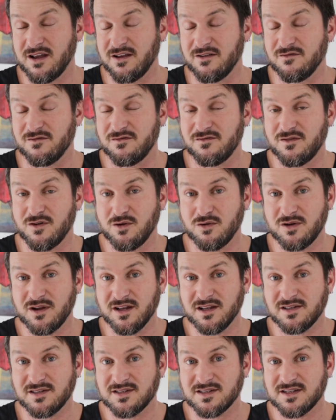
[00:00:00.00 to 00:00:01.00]
and
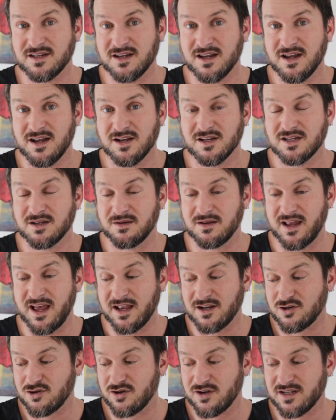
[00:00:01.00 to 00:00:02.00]
focused, to
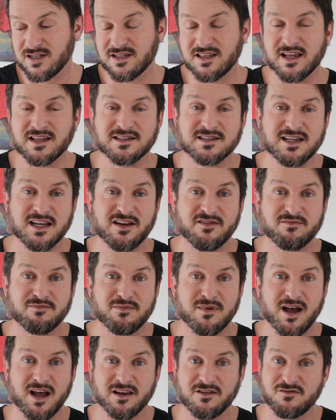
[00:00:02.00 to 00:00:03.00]
enter into that state of
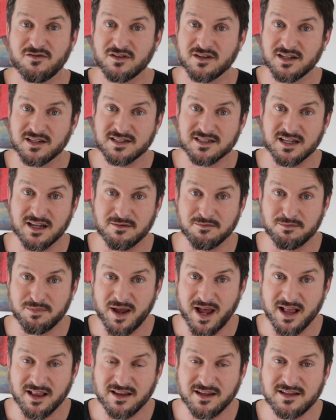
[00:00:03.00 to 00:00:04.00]
mindfulness and
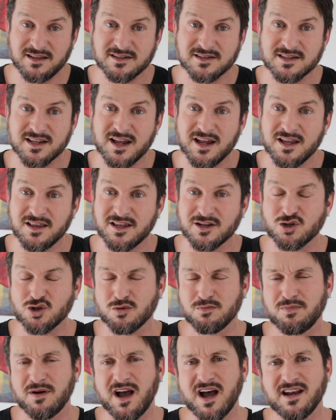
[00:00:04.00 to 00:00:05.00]
balance, that
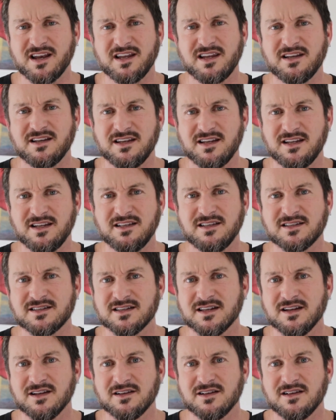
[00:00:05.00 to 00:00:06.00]
your body
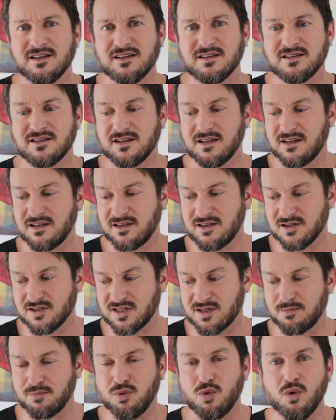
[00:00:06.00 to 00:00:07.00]
needs the
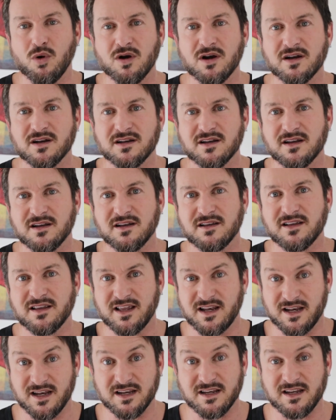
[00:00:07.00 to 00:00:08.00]
support
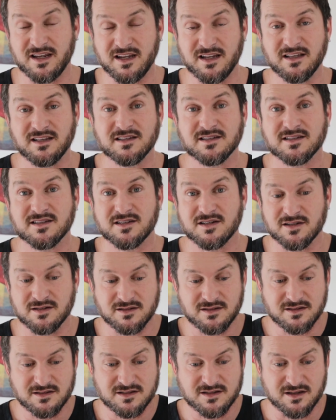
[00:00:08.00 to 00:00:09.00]
that it needs
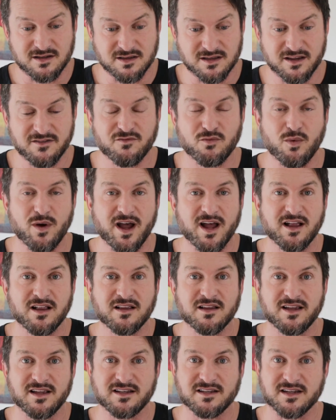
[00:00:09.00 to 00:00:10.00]
to live
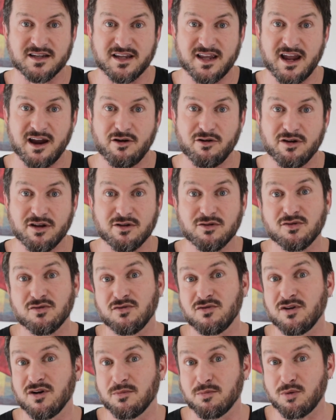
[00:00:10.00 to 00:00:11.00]
well and to carry you
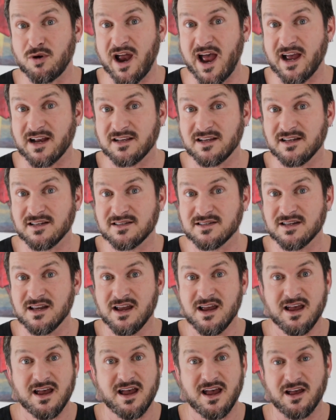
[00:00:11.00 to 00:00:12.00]
through your practice
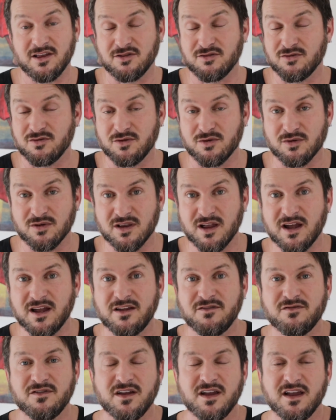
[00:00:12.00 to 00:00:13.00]
and through your
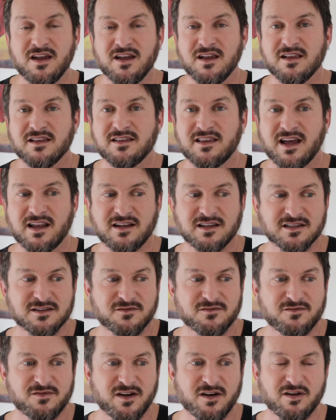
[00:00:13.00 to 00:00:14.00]
life, that is
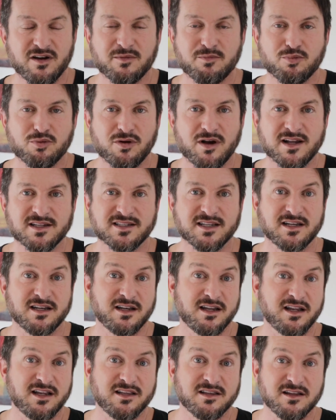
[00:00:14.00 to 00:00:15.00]
very
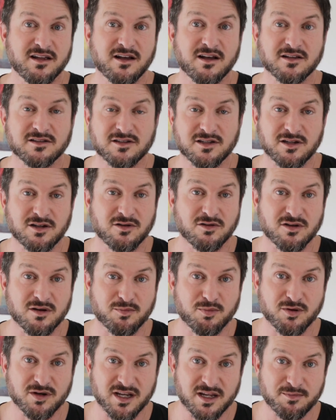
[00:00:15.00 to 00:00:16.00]
present in the Hatha Yoga
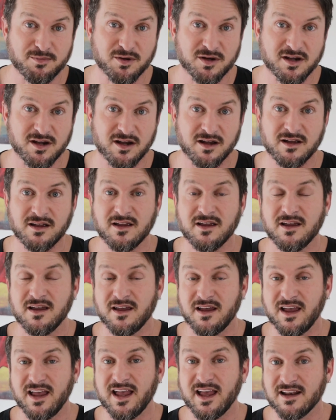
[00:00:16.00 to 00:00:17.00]
Pradipika
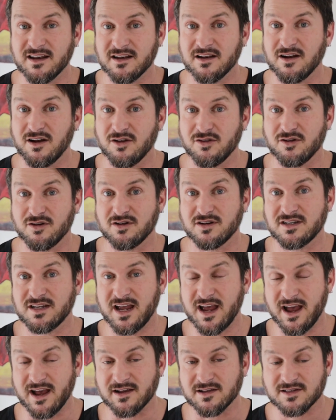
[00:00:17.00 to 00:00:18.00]
and in other
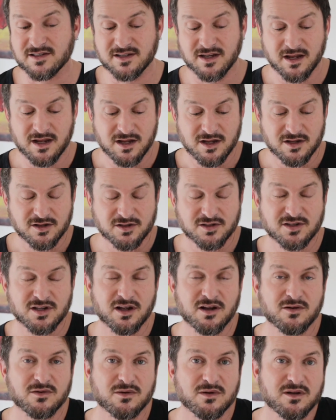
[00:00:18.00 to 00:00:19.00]
texts.
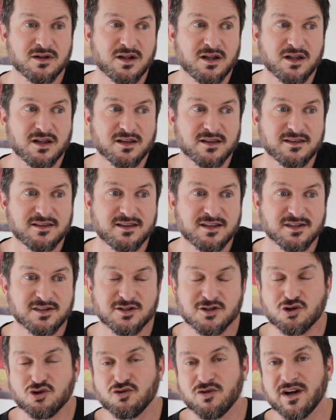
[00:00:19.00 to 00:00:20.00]
So
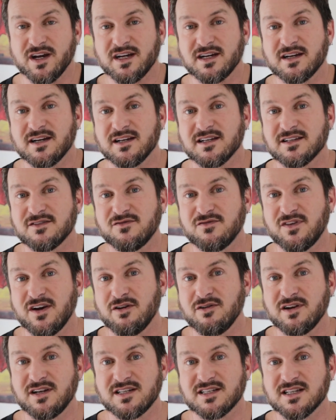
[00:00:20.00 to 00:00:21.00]
this drink is
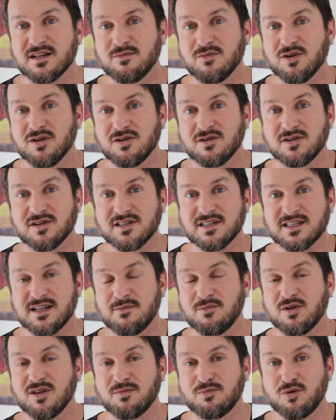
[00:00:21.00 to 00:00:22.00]
very similar to
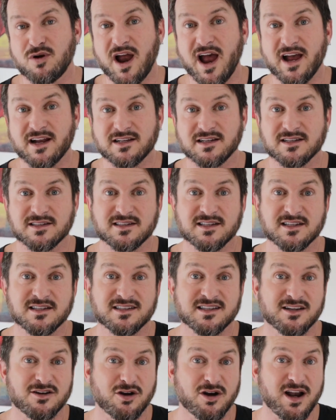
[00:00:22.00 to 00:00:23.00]
some of the
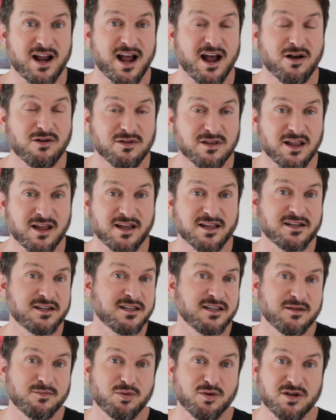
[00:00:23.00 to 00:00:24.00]
practices that are outlined
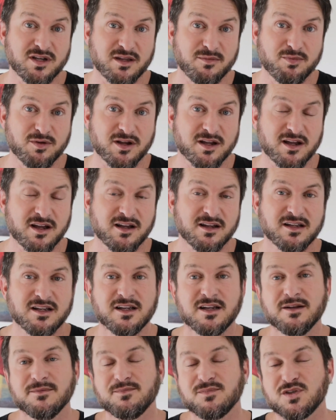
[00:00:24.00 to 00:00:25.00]
in the Pradipika,
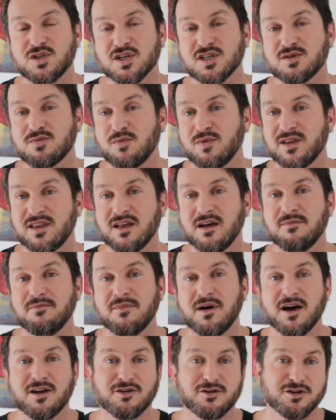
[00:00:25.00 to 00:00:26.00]
just with a
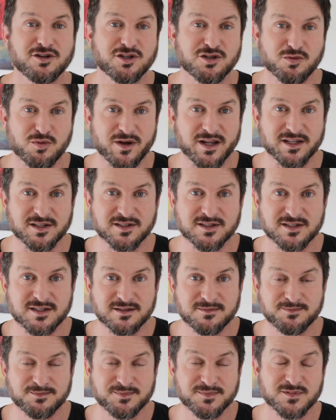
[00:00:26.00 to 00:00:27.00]
modern
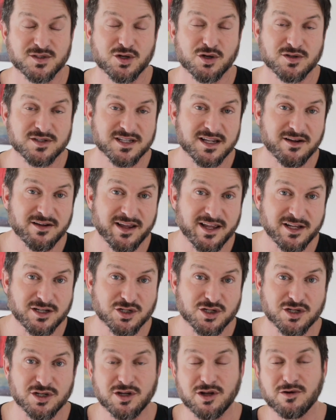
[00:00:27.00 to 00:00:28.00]
twist. Turns out
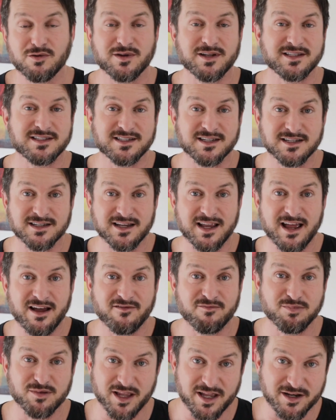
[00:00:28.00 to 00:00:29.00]
ancient yogis didn't
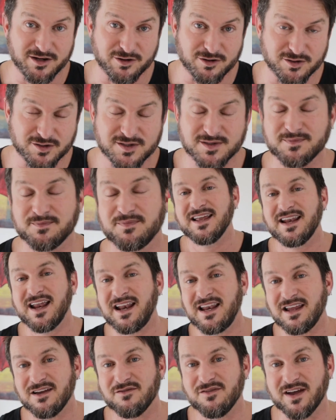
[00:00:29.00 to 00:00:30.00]
have blenders. In
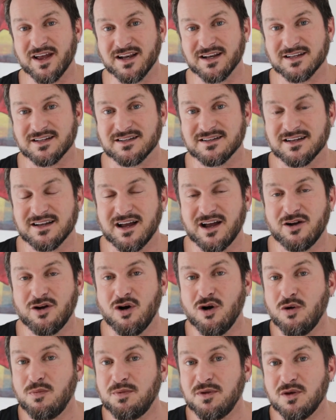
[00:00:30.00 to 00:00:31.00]
any event, I
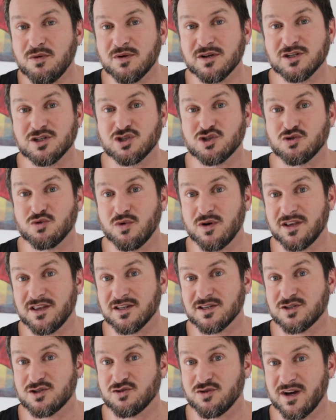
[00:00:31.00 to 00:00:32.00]
hope you enjoy
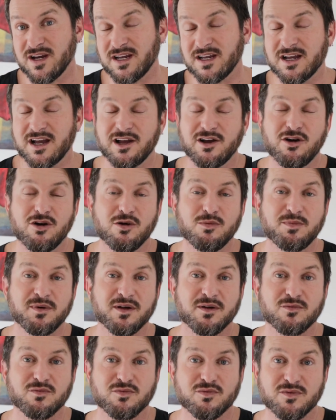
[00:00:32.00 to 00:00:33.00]
this drink. I hope
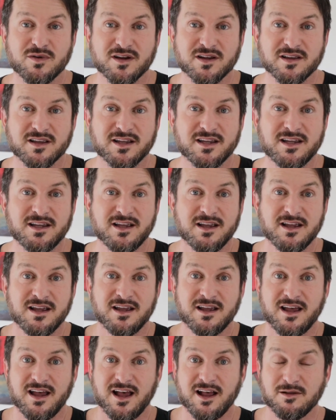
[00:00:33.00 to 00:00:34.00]
it really
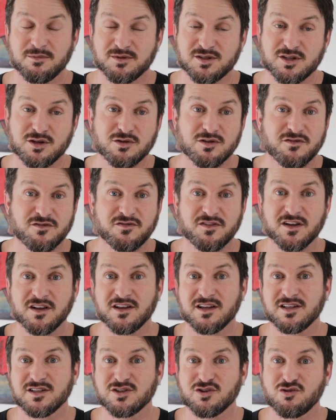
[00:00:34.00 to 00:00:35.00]
helps you to feel
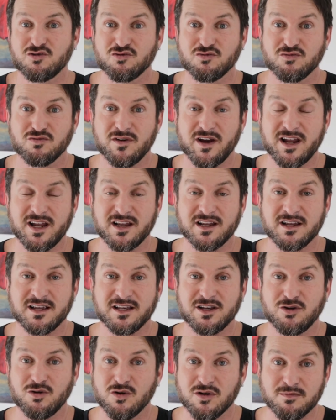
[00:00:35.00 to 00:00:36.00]
as great
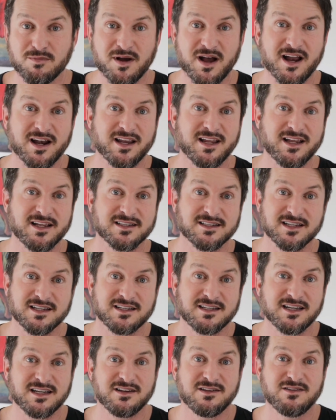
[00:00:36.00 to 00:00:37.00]
in your body as
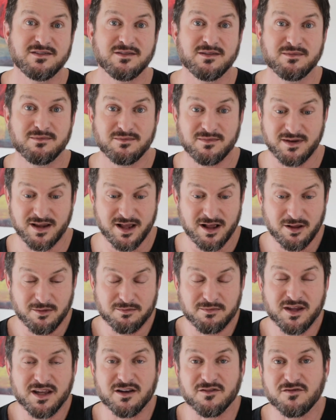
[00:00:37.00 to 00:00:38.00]
it did help
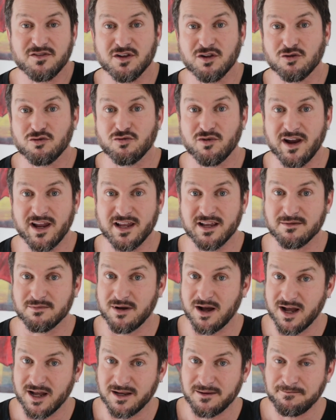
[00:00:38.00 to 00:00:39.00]
me to feel great in
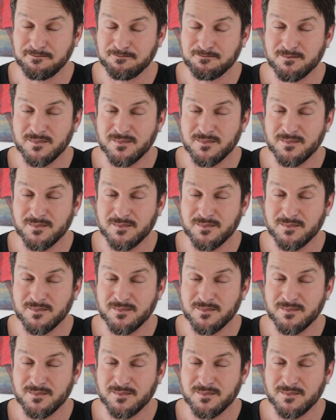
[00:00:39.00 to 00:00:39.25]
mine.